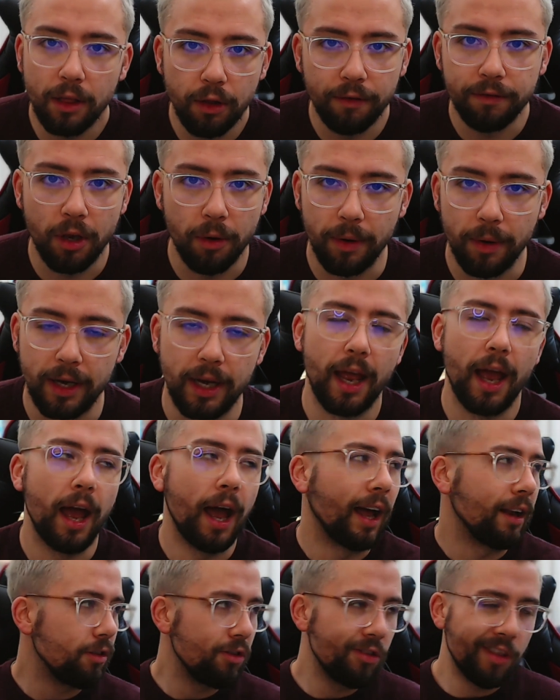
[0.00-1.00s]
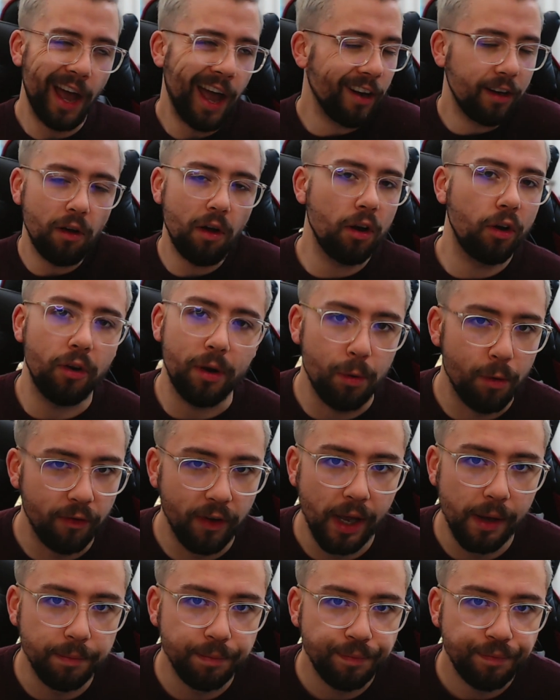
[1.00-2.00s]
they love doing? I don't agree
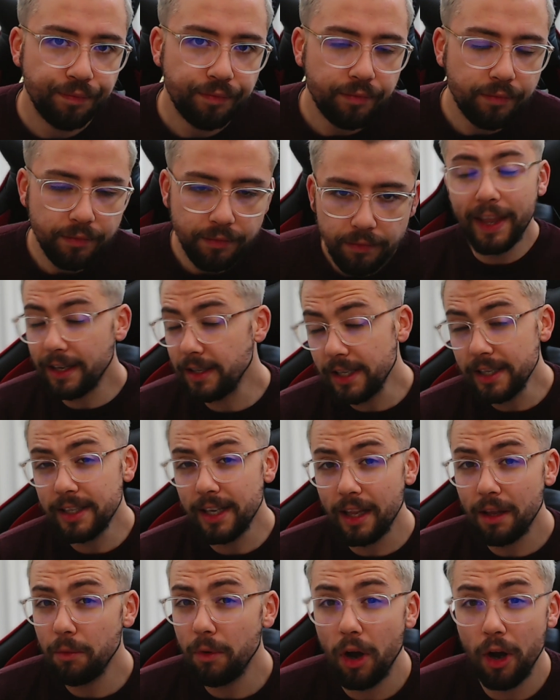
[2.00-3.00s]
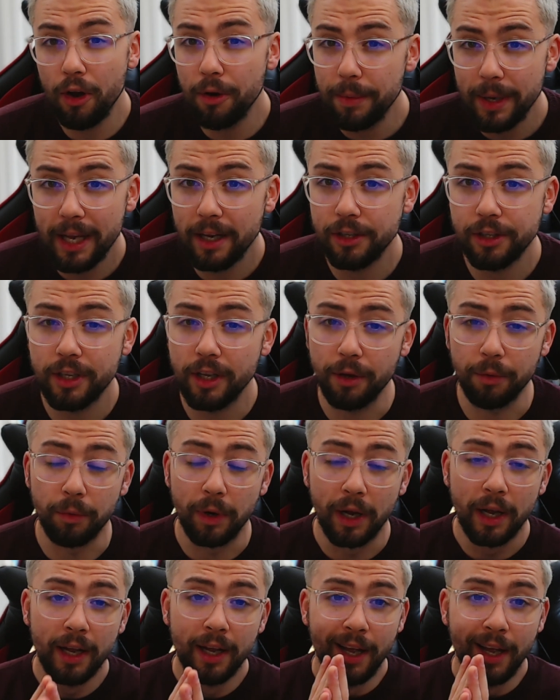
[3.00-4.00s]
with it. And that's exactly what OBS
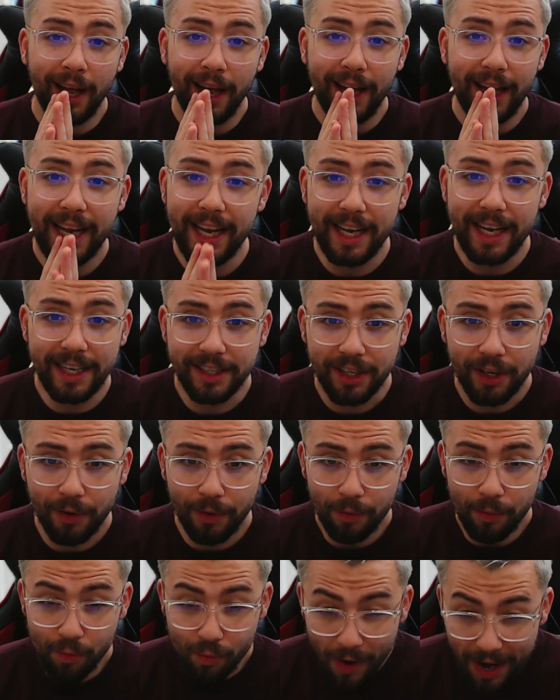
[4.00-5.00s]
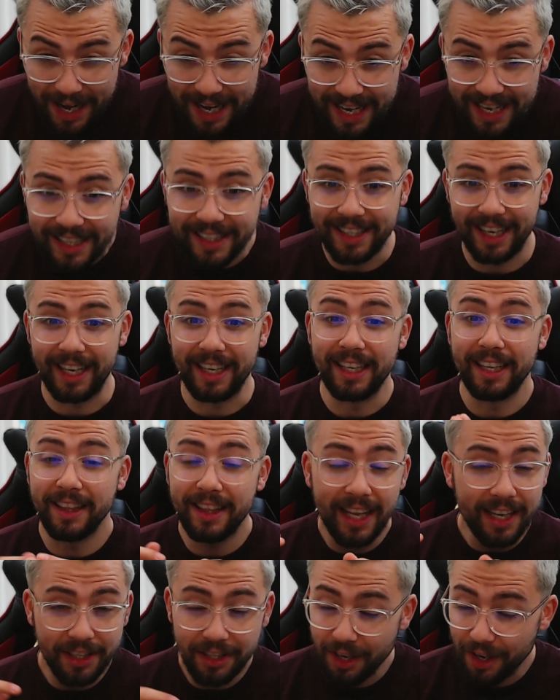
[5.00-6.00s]
do. It is crazy.
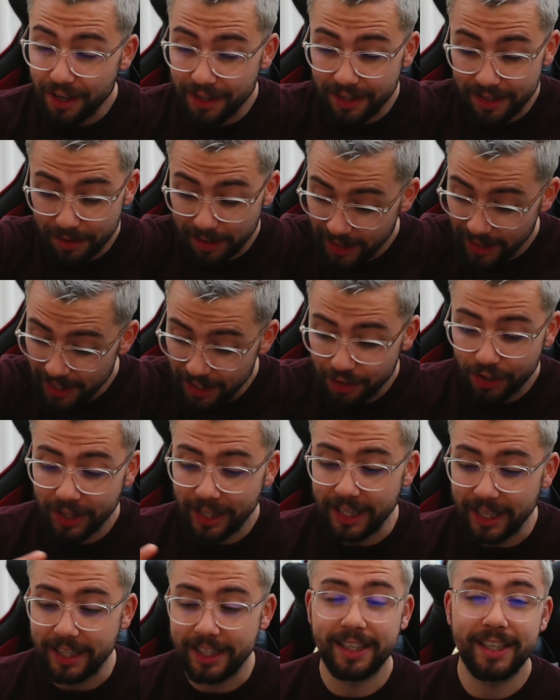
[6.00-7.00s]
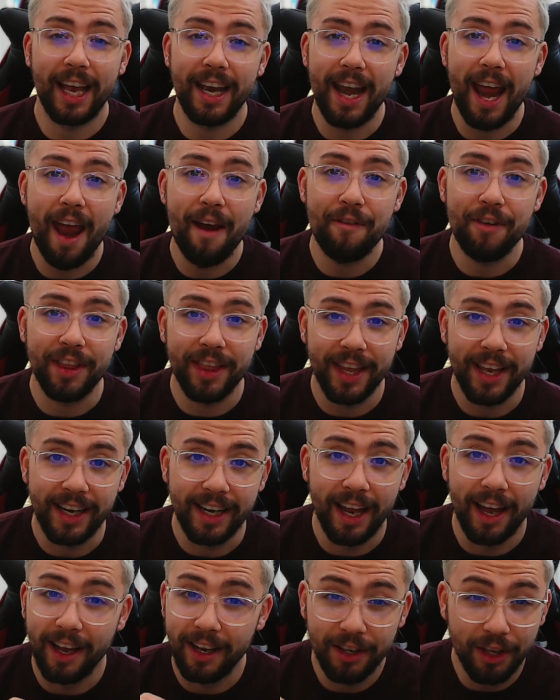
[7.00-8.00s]
This has literally sent
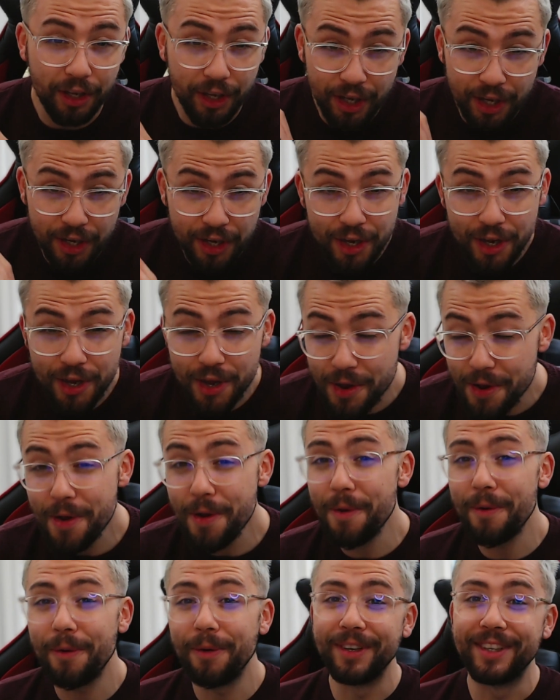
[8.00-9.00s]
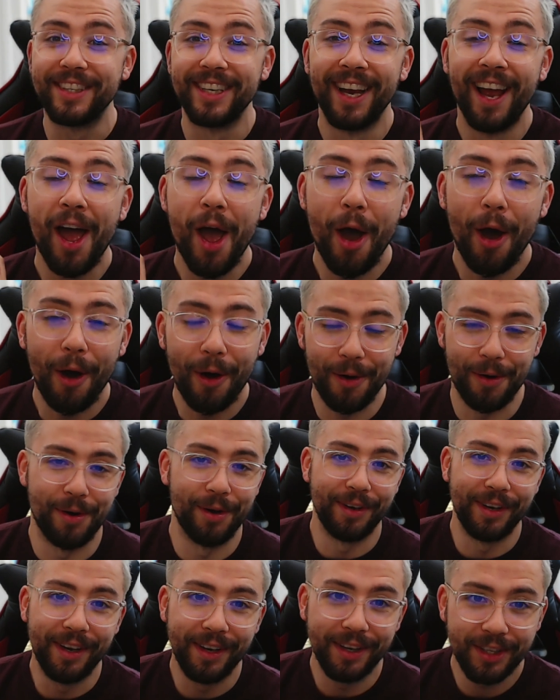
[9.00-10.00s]
everything huge
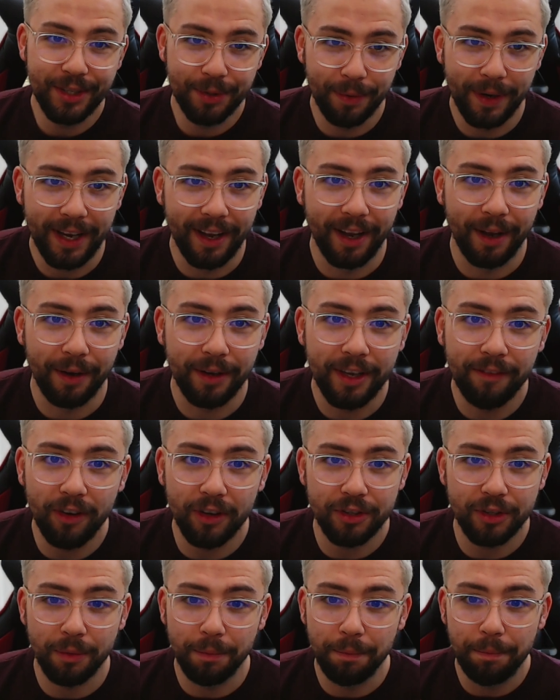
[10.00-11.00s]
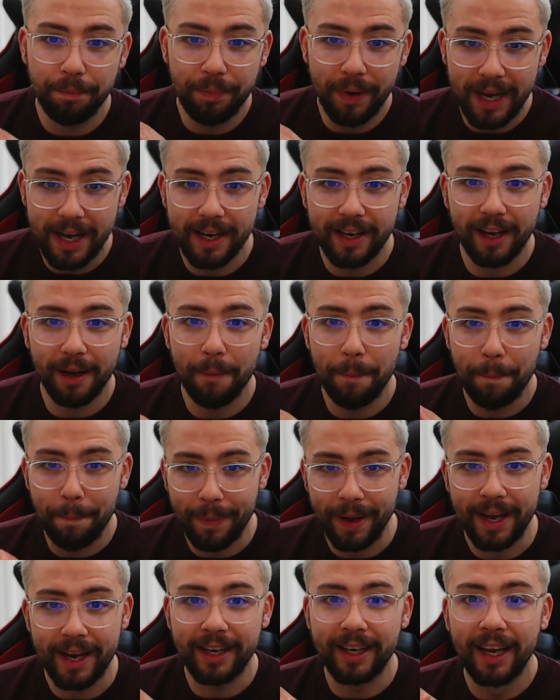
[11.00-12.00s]
on Twitter. You've got some big,
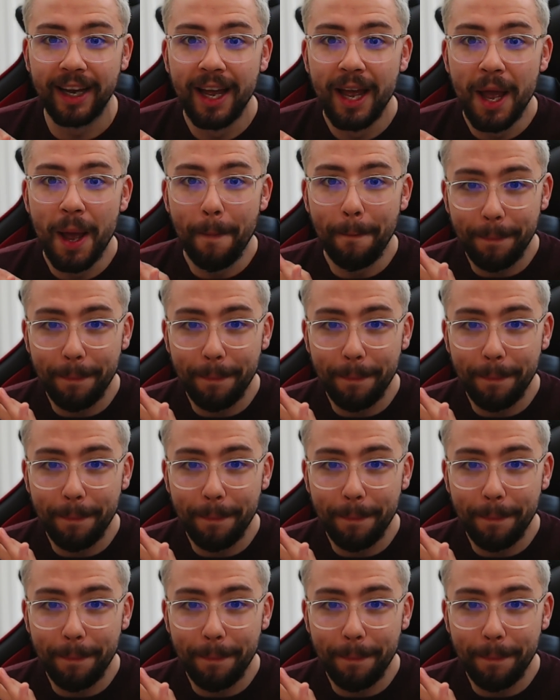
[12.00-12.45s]
big